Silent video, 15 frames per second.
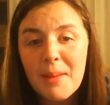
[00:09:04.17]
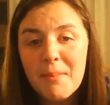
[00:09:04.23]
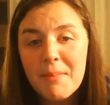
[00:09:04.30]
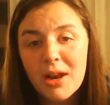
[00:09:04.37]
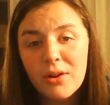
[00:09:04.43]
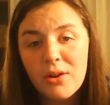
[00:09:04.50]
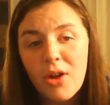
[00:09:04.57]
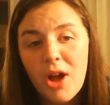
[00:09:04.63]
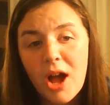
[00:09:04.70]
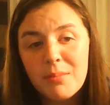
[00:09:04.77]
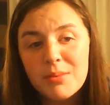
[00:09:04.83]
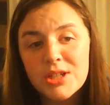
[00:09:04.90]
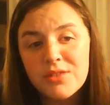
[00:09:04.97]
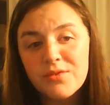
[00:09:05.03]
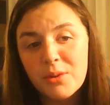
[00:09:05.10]
a medical
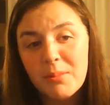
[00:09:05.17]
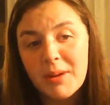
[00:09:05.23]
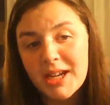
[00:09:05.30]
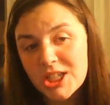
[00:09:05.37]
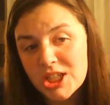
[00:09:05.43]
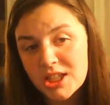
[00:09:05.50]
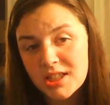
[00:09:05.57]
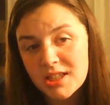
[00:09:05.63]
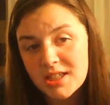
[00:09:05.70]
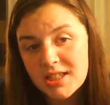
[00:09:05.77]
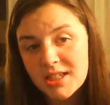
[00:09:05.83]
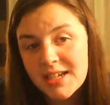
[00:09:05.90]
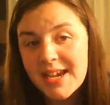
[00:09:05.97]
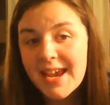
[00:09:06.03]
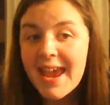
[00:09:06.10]
option for patients?
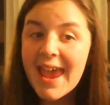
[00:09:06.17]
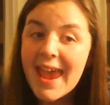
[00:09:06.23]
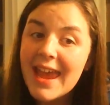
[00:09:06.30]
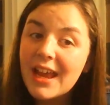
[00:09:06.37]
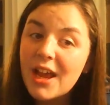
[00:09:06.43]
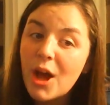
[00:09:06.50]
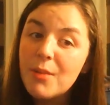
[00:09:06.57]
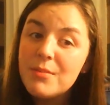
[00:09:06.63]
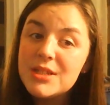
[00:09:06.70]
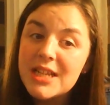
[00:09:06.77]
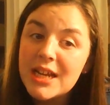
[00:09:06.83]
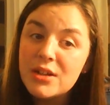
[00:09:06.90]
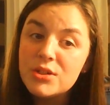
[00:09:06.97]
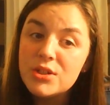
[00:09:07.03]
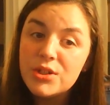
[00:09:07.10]
It comes
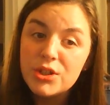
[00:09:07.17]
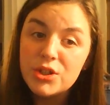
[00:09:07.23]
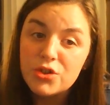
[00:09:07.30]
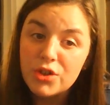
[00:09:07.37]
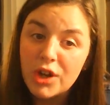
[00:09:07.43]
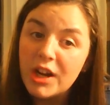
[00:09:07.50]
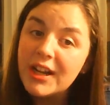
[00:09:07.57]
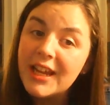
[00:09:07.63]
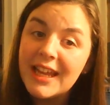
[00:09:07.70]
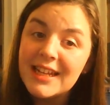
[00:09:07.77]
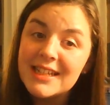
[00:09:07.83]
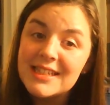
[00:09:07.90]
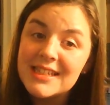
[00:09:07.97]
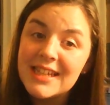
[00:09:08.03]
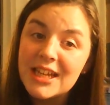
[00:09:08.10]
down to the drug and
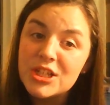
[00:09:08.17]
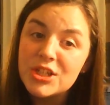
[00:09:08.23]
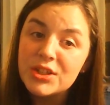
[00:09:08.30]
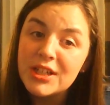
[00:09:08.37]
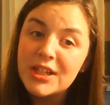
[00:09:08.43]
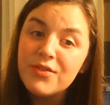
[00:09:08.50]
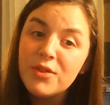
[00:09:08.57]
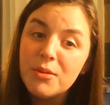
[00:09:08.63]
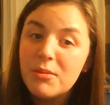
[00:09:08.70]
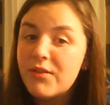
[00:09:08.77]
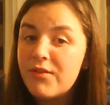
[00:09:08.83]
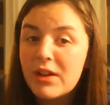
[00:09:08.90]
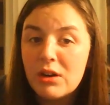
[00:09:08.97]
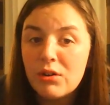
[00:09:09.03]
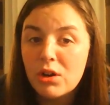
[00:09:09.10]
its scheduling from the
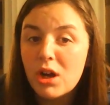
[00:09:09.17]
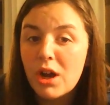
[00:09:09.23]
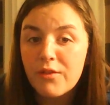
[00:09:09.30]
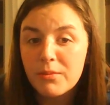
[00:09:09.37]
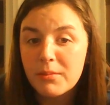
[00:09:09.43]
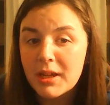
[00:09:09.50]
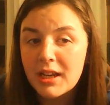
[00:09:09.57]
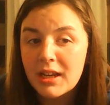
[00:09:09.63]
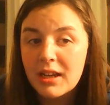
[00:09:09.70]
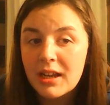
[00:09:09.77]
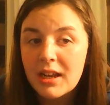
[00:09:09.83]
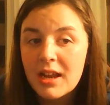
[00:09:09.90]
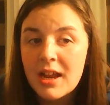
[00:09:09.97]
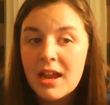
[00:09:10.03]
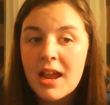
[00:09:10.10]
federal government.
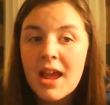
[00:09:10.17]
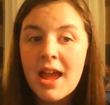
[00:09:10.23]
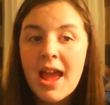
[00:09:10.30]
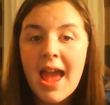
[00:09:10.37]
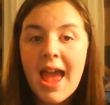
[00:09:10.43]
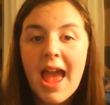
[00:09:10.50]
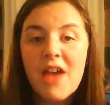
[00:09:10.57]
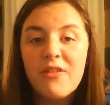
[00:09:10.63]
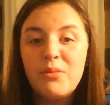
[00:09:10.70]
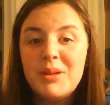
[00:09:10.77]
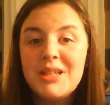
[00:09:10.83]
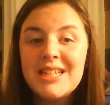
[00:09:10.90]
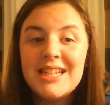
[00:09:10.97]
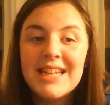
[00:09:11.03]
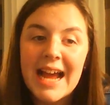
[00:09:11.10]
If we
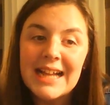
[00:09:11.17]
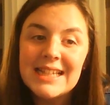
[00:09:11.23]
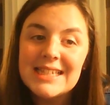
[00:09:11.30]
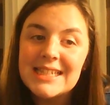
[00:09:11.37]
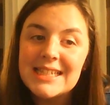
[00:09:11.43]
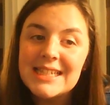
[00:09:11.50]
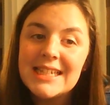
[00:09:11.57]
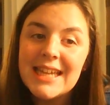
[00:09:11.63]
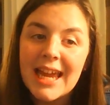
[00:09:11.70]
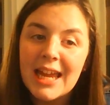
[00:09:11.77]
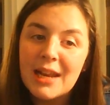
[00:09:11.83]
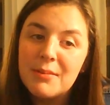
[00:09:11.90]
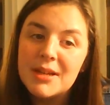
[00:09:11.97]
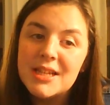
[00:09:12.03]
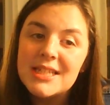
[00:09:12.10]
did not see
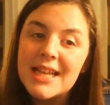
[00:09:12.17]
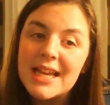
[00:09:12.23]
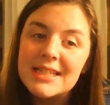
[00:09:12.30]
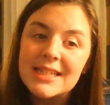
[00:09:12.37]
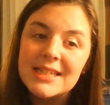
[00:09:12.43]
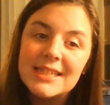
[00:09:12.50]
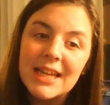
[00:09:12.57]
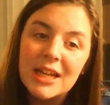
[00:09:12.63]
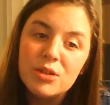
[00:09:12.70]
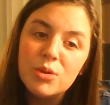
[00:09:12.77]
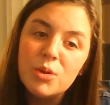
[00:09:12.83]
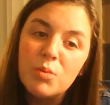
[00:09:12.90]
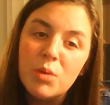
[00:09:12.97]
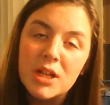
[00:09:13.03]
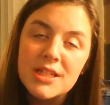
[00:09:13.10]
cannabis as a
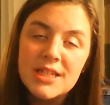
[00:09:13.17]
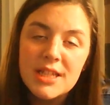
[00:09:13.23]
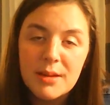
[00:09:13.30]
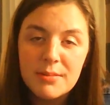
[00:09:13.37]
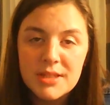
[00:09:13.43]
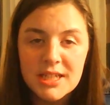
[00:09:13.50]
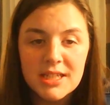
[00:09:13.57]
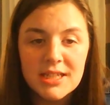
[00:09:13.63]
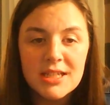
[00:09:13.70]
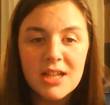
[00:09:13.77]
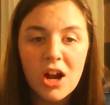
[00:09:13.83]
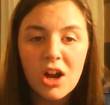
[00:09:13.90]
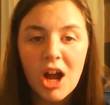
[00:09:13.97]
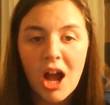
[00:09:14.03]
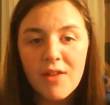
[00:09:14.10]
Scheduled I substance,
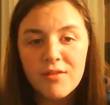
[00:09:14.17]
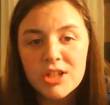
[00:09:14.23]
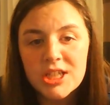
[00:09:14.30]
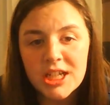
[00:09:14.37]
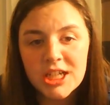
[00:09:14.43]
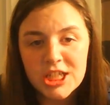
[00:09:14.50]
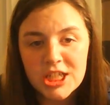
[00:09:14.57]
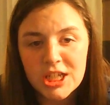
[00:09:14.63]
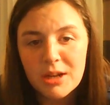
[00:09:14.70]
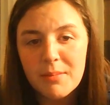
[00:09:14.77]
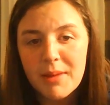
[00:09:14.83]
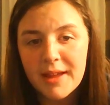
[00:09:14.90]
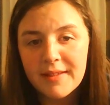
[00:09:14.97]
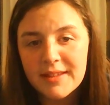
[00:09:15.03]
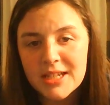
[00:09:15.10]
our conversation
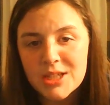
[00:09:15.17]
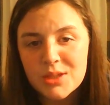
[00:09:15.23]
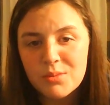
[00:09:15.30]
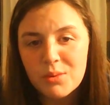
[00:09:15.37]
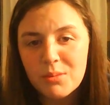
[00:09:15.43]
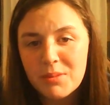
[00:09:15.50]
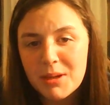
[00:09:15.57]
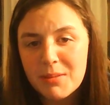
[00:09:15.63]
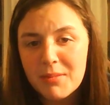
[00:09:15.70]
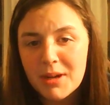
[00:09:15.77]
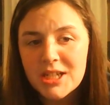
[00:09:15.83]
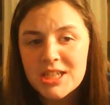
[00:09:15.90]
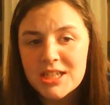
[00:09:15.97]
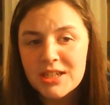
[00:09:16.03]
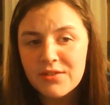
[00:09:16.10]
about this would be
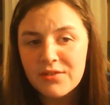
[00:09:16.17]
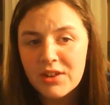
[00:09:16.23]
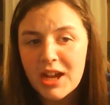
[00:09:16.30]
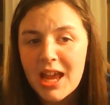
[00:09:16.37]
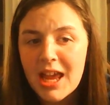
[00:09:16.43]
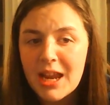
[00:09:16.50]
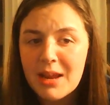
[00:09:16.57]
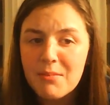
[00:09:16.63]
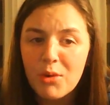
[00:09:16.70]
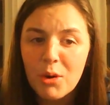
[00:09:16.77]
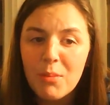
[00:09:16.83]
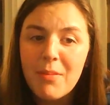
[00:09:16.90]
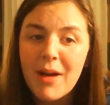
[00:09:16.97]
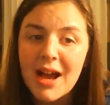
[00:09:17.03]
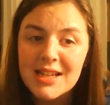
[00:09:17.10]
much different in a more
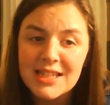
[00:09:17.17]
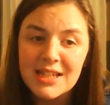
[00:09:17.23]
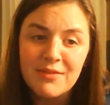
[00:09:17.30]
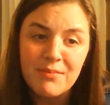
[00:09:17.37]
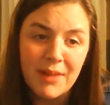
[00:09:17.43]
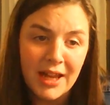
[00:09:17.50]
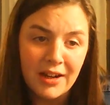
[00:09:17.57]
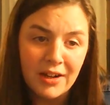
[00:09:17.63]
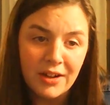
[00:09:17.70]
positive manner.